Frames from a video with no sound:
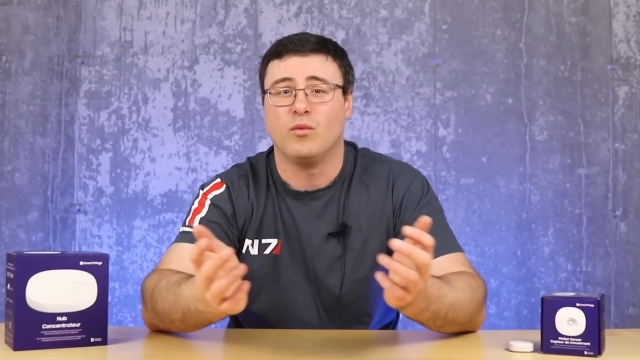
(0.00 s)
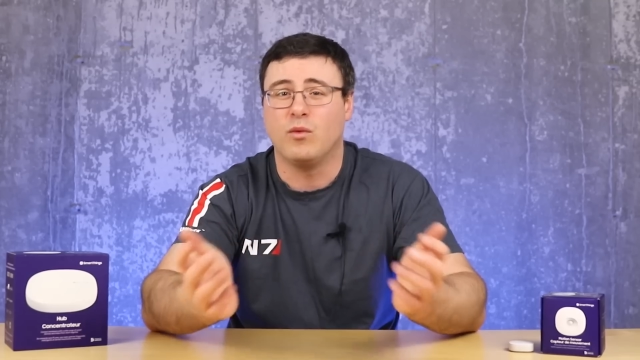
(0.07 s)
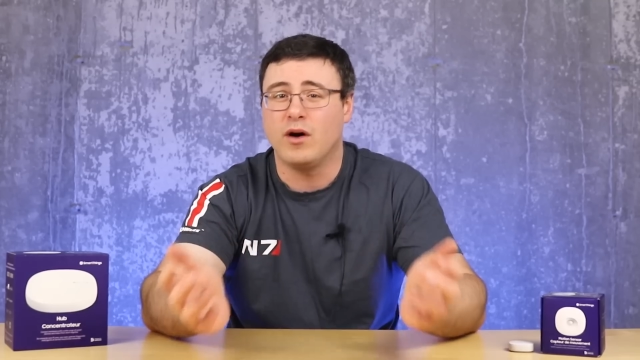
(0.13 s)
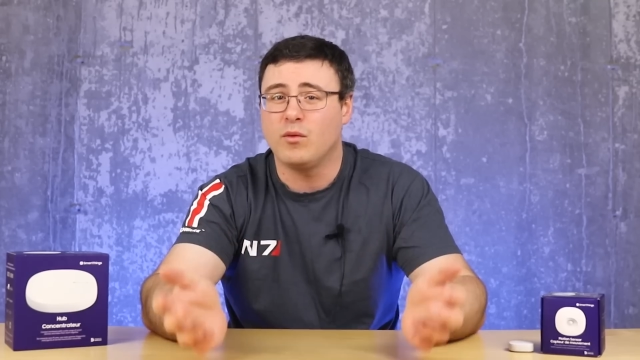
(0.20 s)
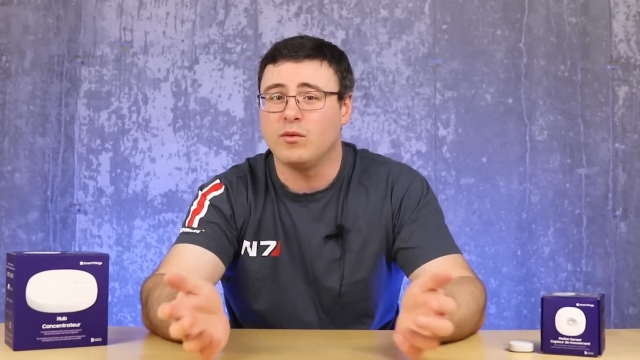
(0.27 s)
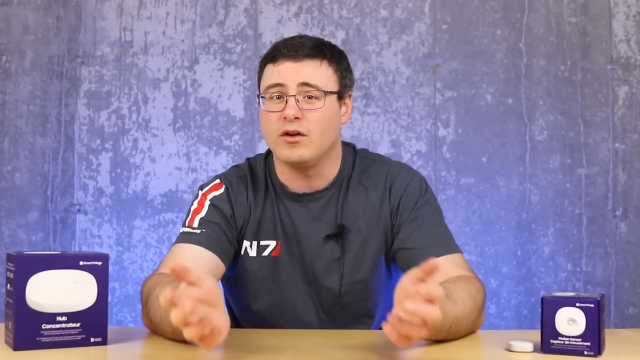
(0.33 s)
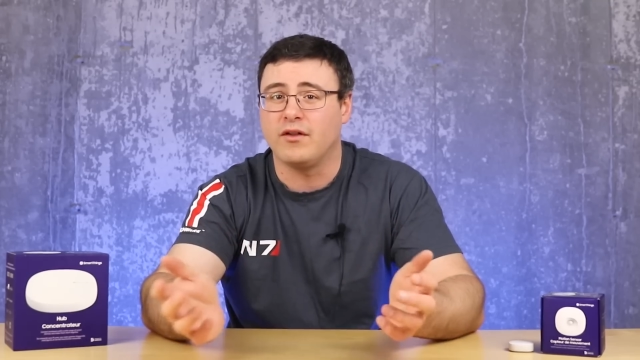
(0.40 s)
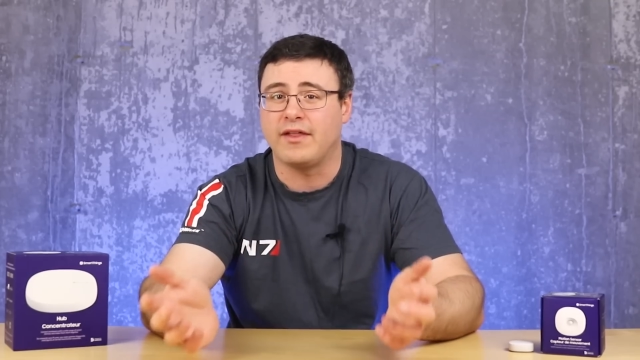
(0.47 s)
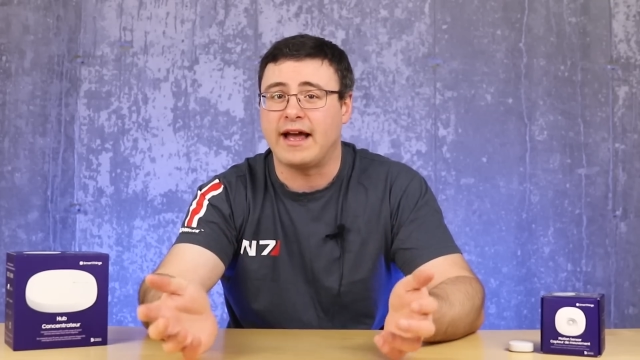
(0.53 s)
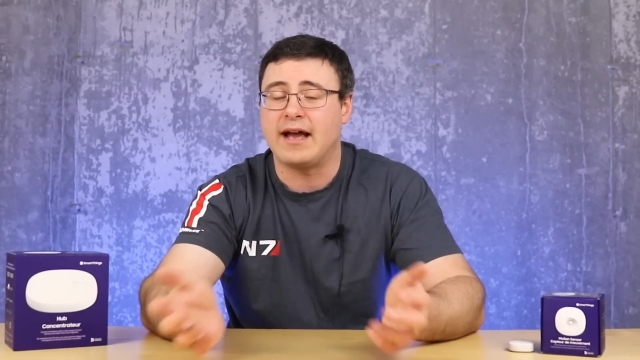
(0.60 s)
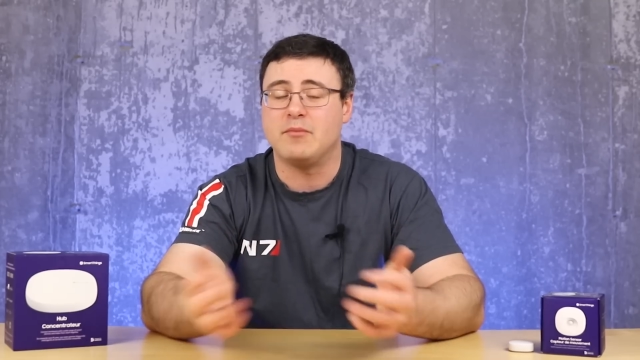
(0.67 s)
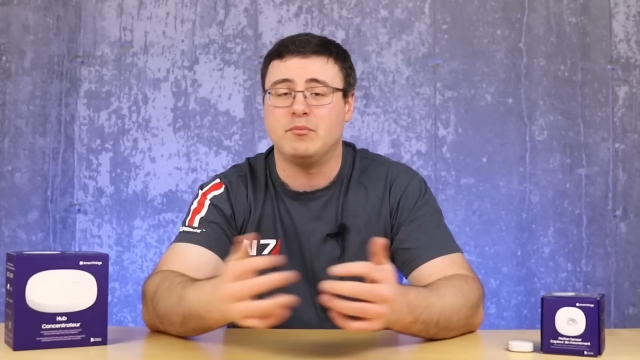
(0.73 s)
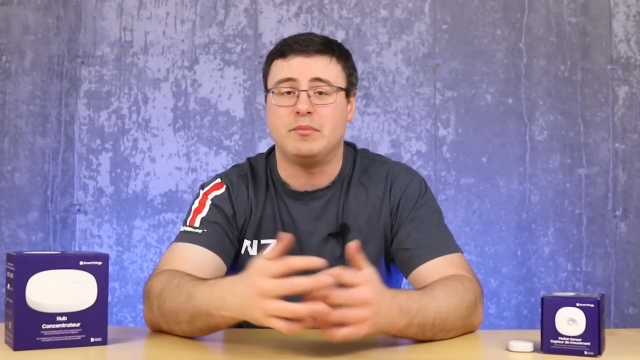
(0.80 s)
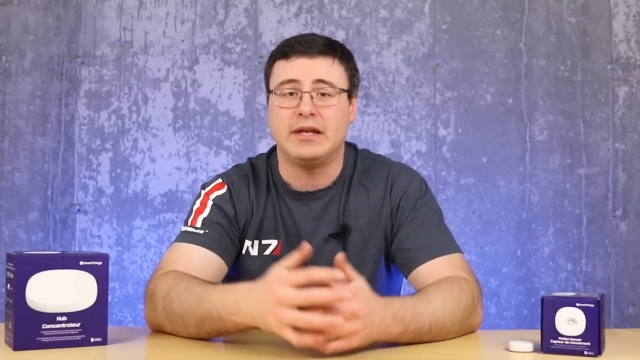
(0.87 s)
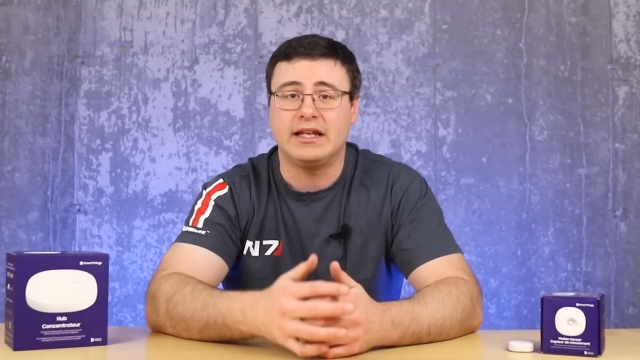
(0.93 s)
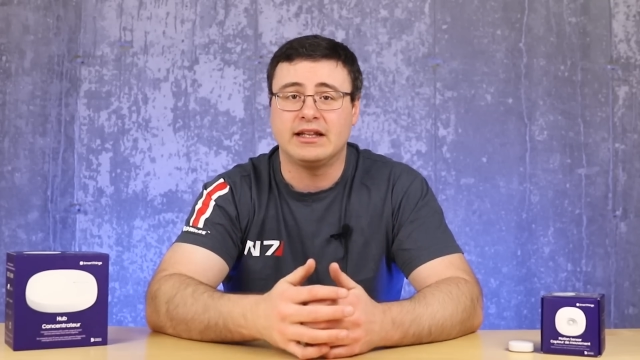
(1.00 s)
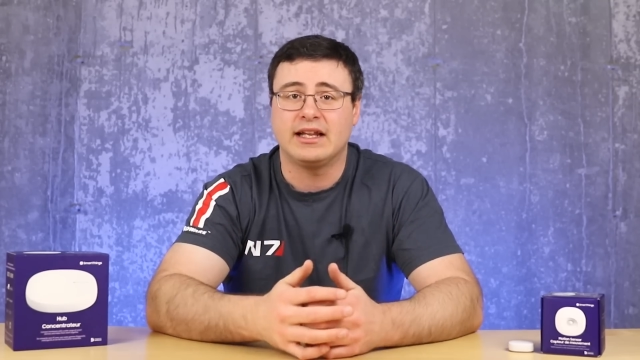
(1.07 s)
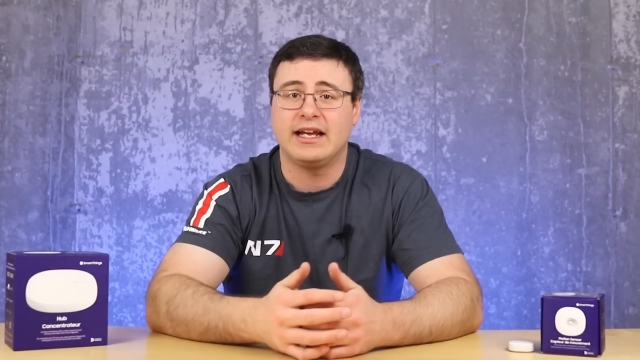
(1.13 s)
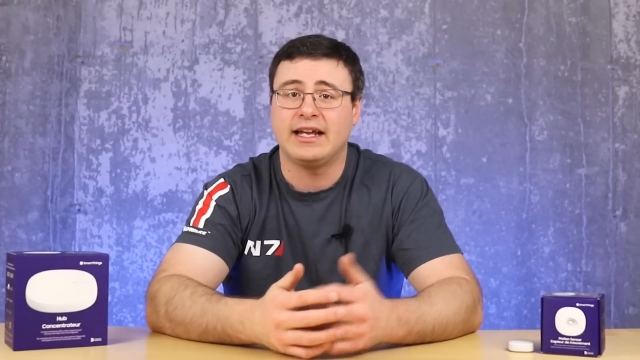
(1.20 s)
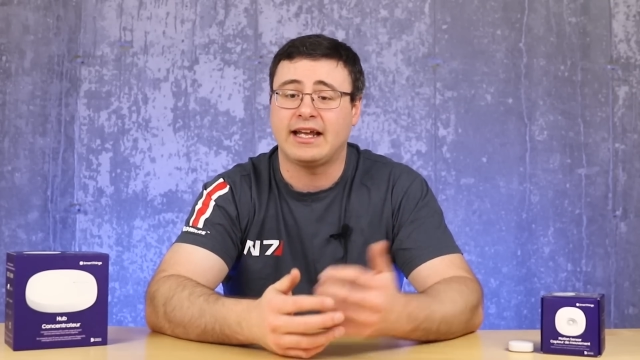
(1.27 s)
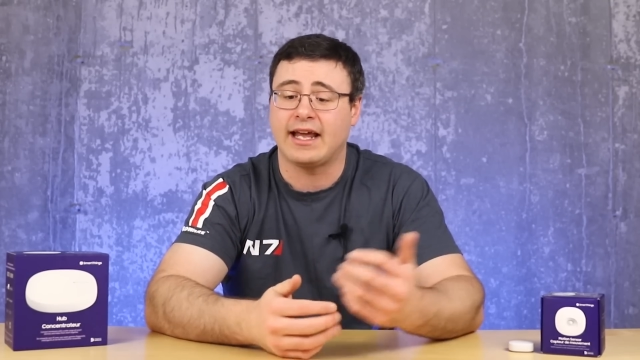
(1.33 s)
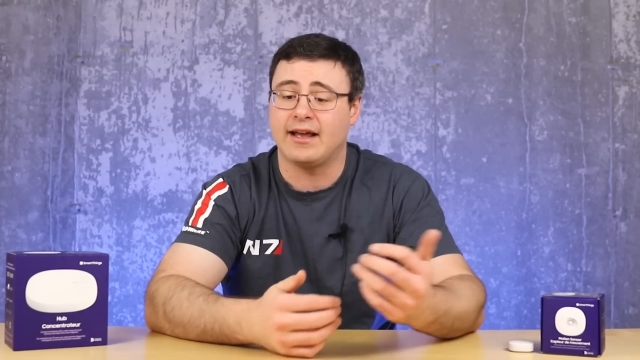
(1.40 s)
what will that be
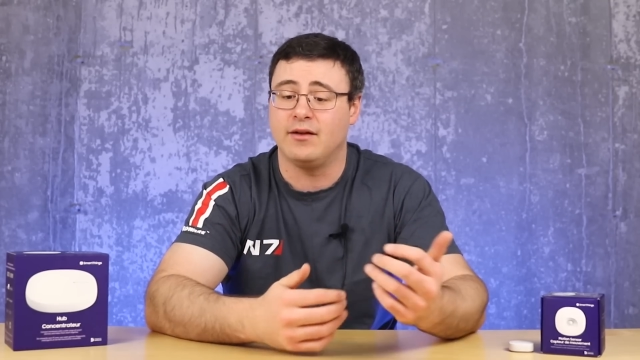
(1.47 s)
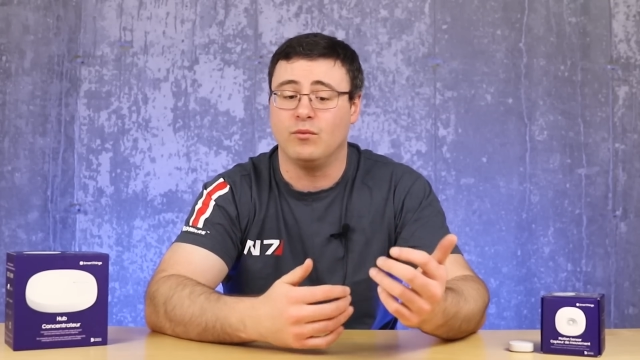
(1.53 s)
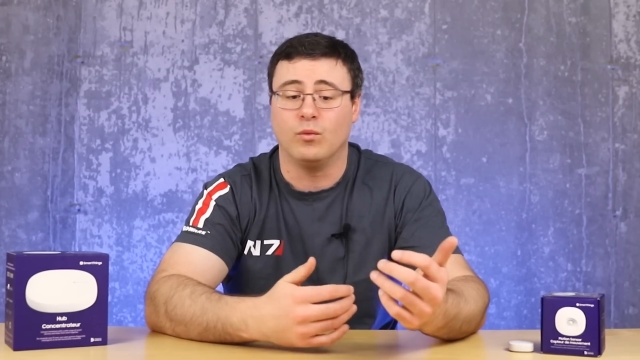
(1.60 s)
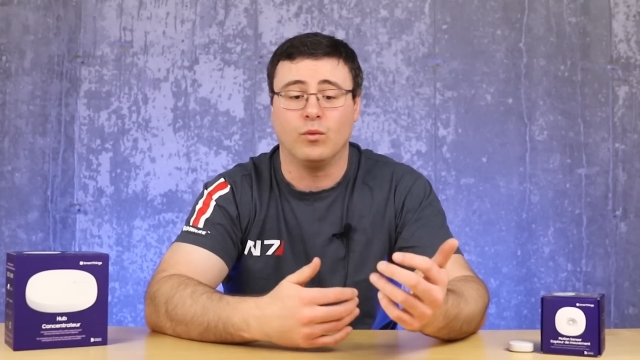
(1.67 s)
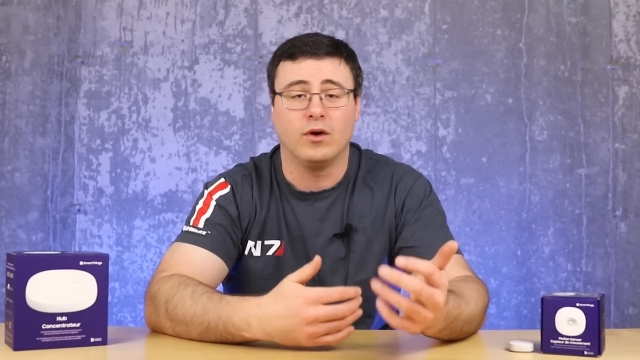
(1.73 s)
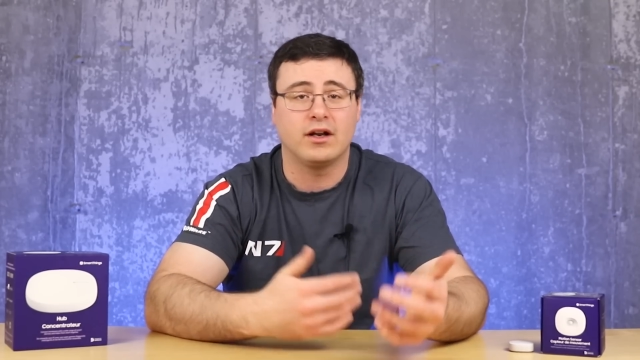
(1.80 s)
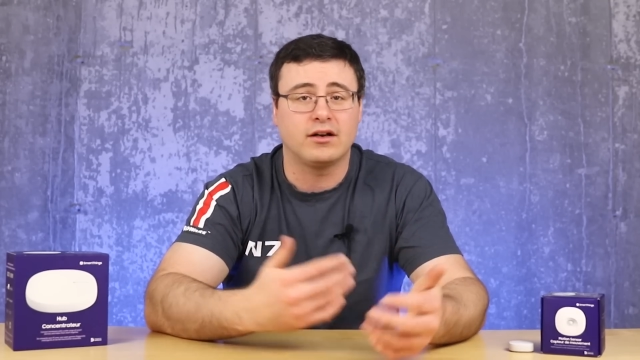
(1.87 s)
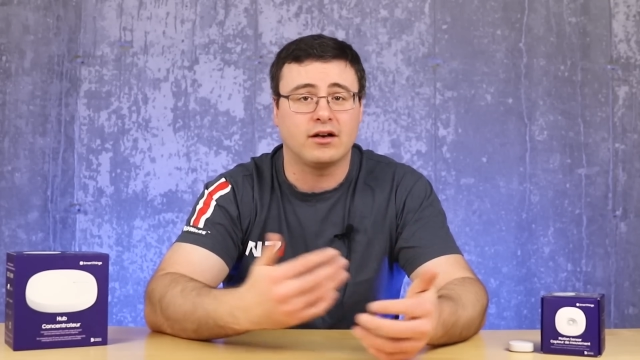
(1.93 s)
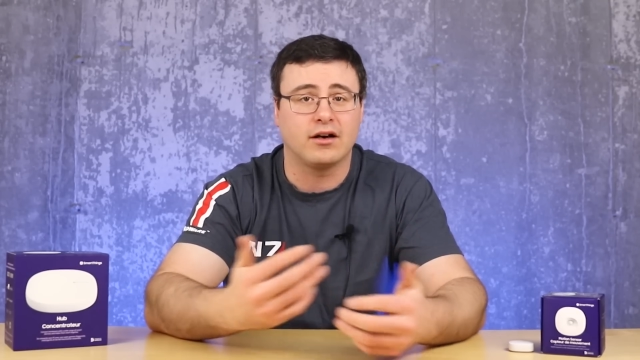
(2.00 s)
like and what